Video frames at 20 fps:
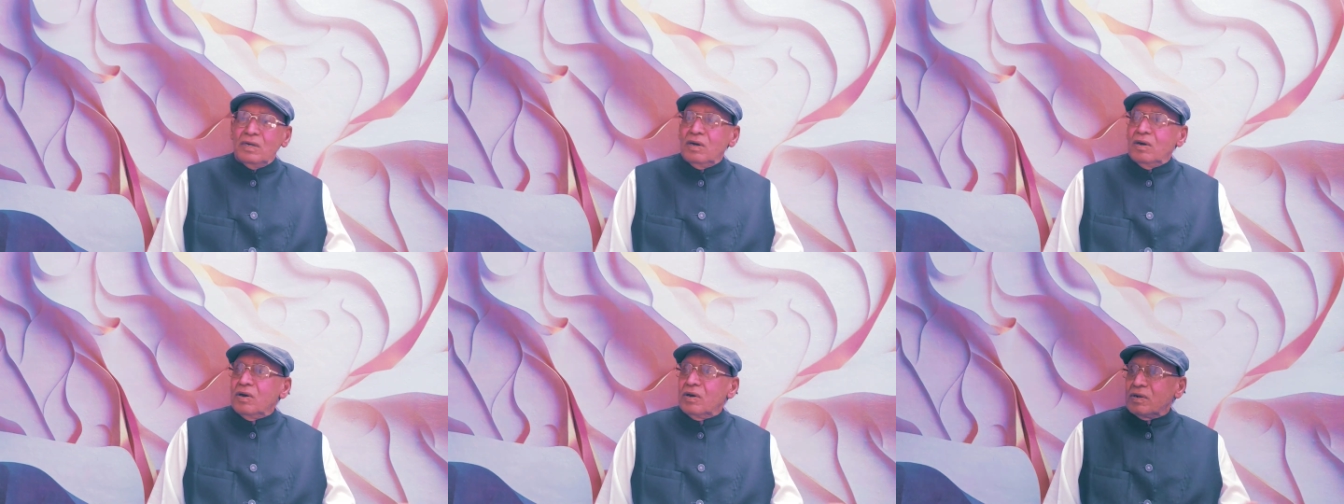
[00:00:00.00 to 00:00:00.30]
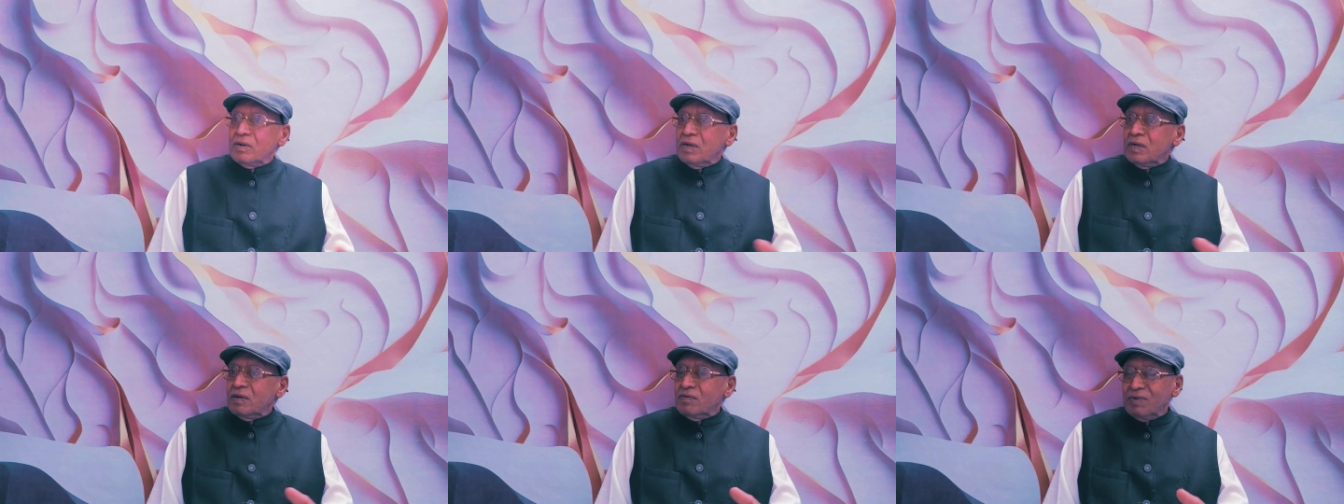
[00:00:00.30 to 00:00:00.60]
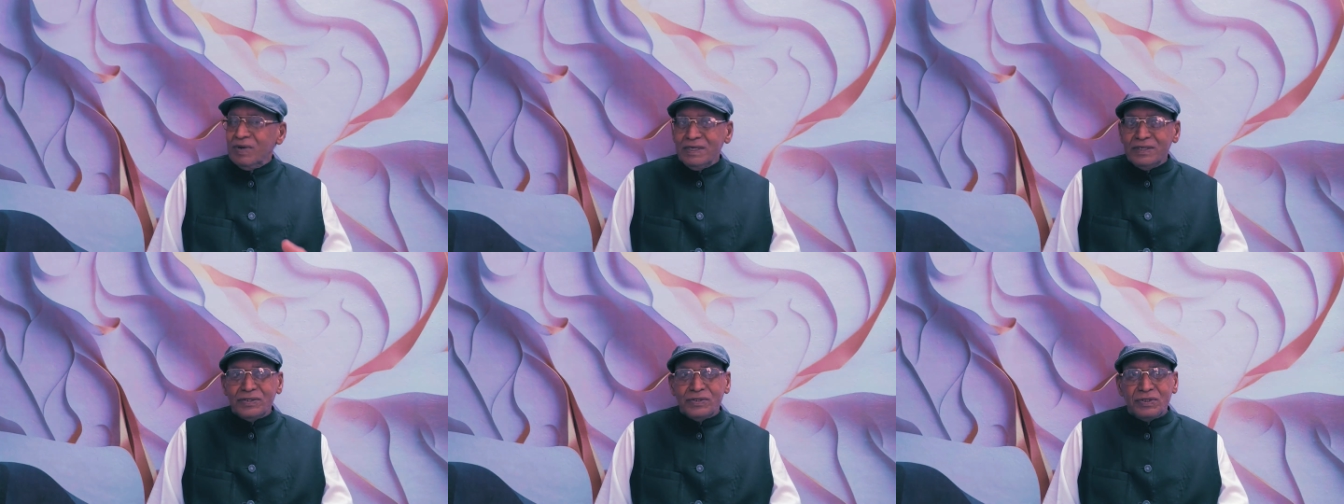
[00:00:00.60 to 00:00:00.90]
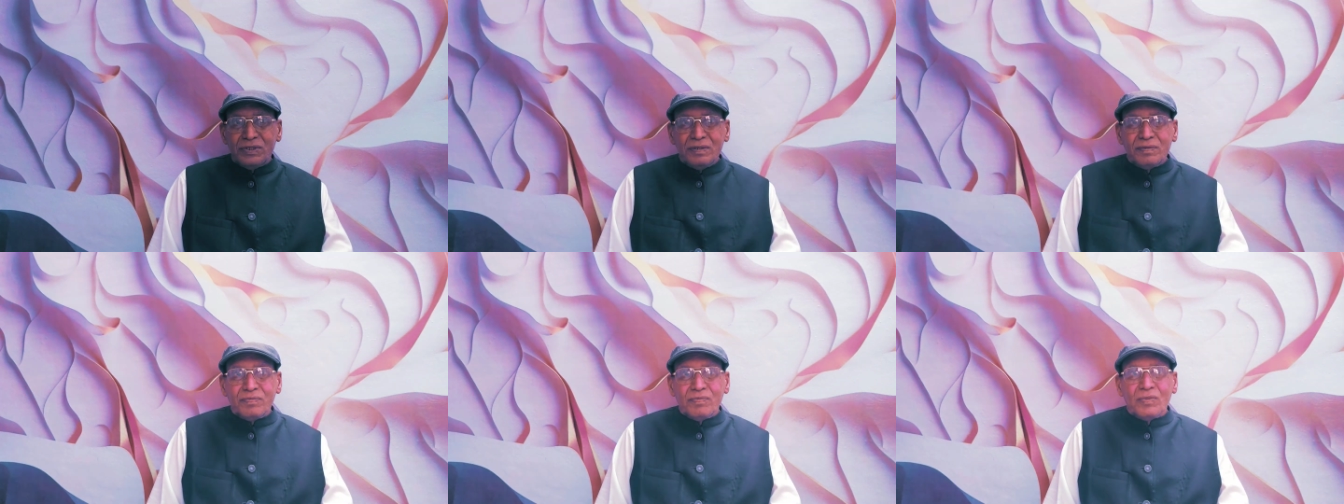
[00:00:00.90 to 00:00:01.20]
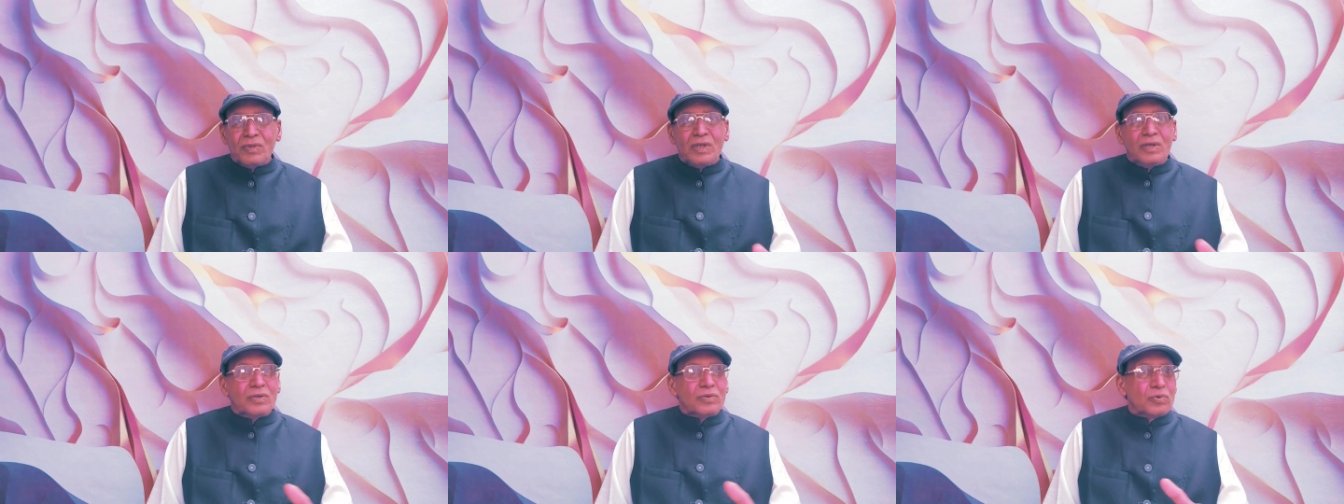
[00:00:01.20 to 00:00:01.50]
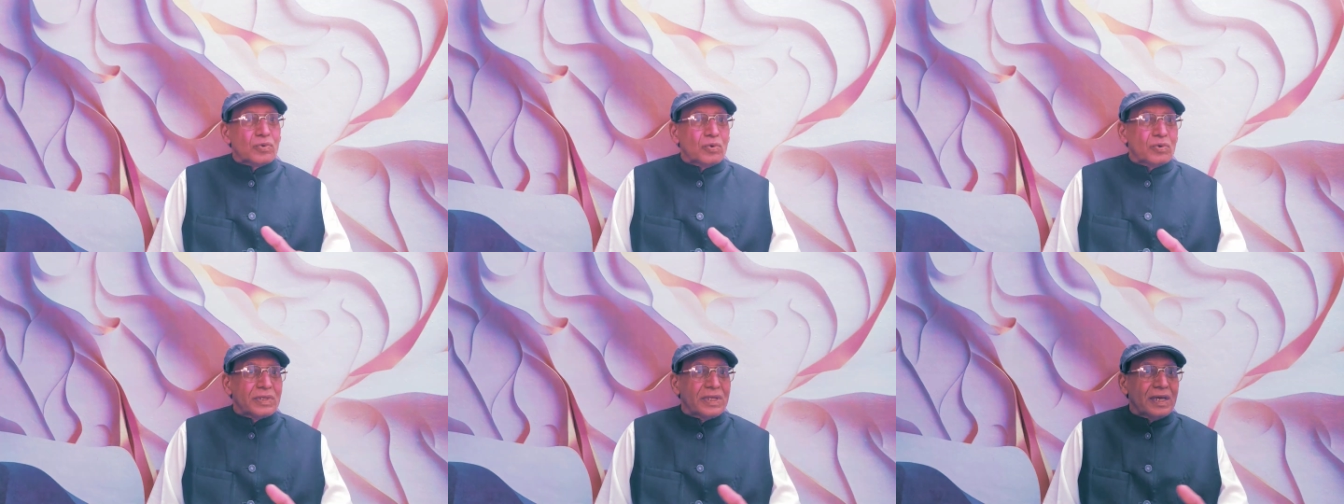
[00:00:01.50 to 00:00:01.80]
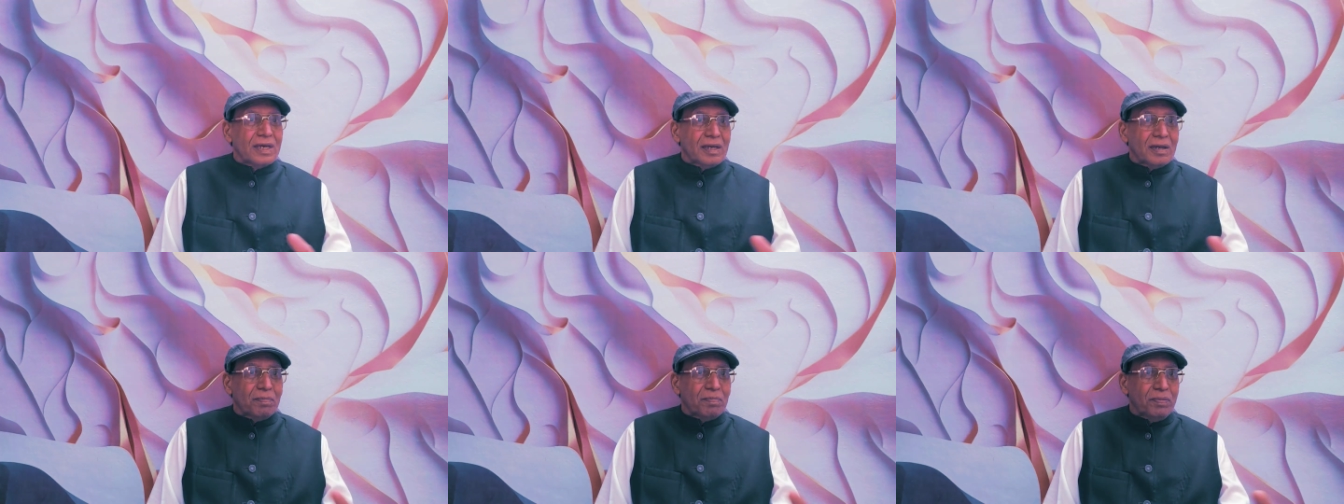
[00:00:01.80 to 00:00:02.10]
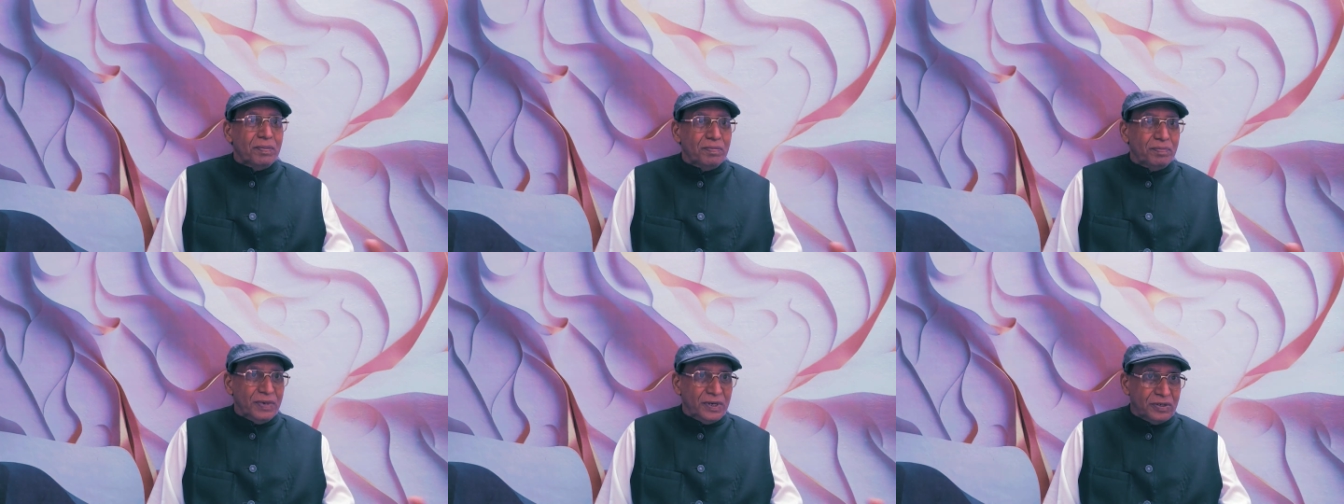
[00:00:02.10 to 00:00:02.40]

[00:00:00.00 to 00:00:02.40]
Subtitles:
are advised so that